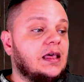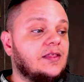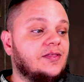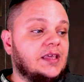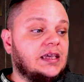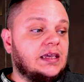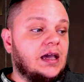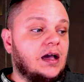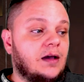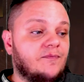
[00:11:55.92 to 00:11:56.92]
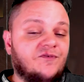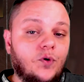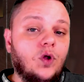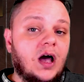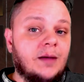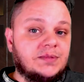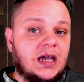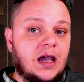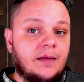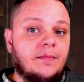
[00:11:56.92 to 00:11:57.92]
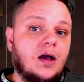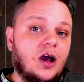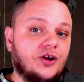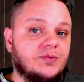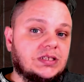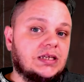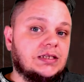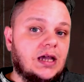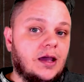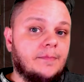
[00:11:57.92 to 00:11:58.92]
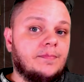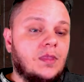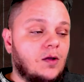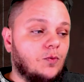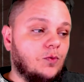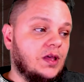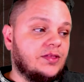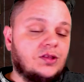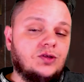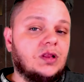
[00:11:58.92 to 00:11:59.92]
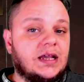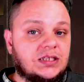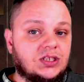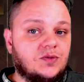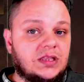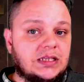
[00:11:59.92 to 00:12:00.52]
the full uptime, 100% time, with utilizing 2 of these